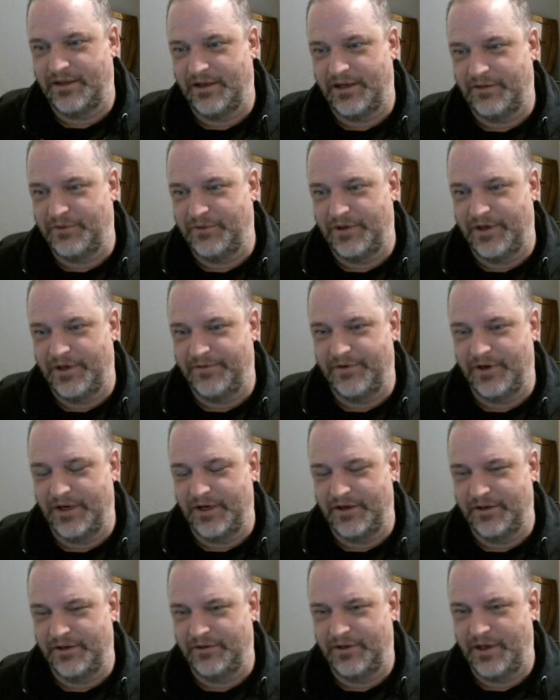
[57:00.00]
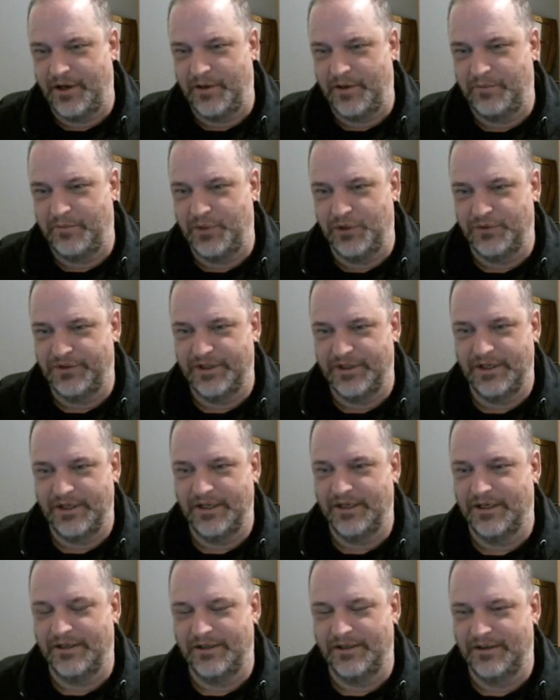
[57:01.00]
that I would never end up
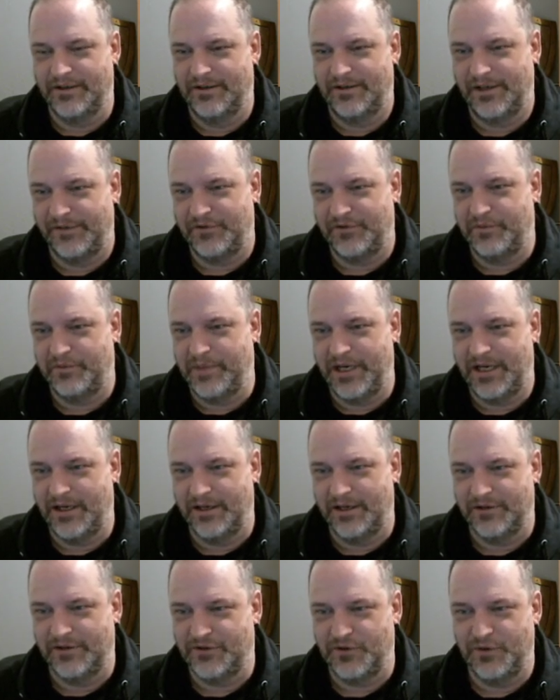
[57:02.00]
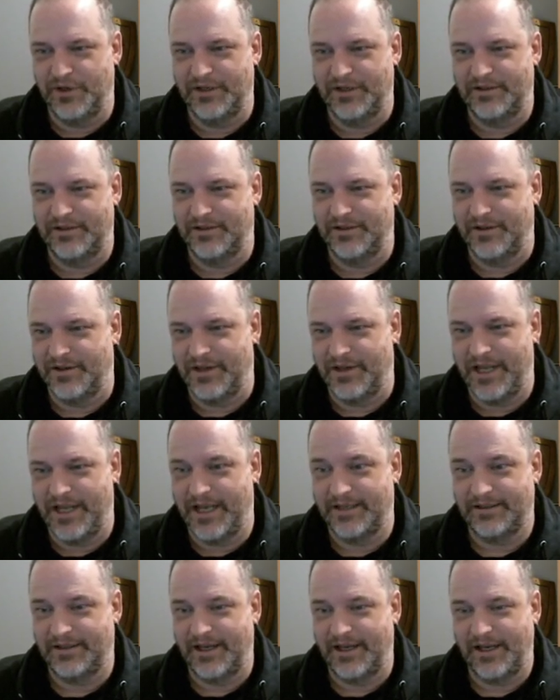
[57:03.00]
using, and never making a choice until the
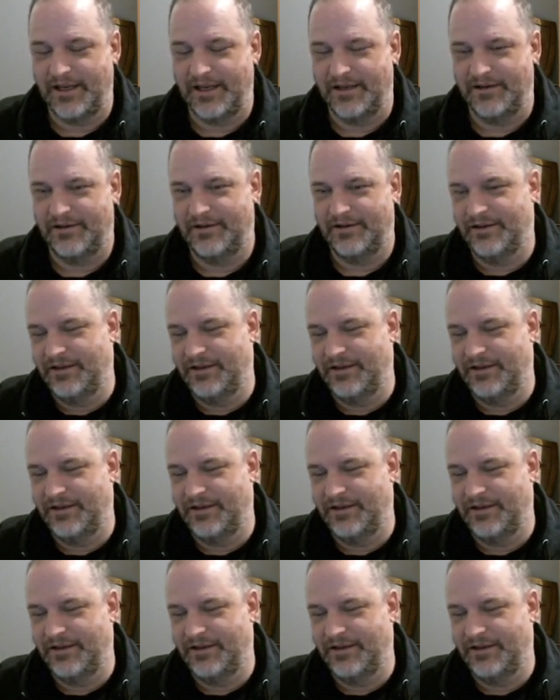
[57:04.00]
last second.